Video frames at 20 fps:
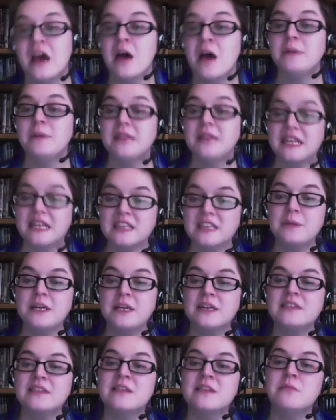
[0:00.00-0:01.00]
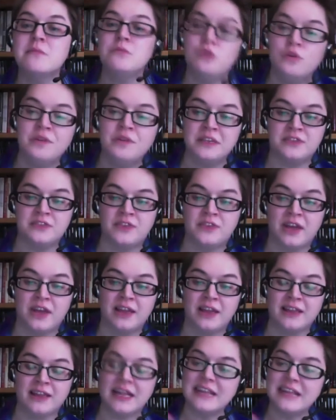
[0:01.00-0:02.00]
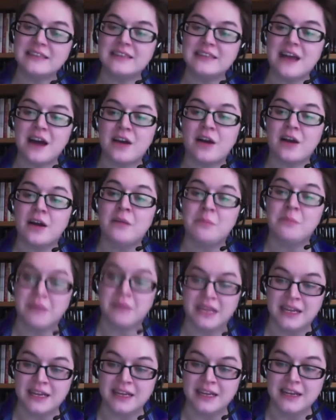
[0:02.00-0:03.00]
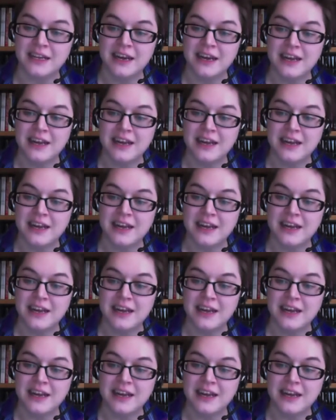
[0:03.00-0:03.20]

But that's because the movie's failing. That's not on me.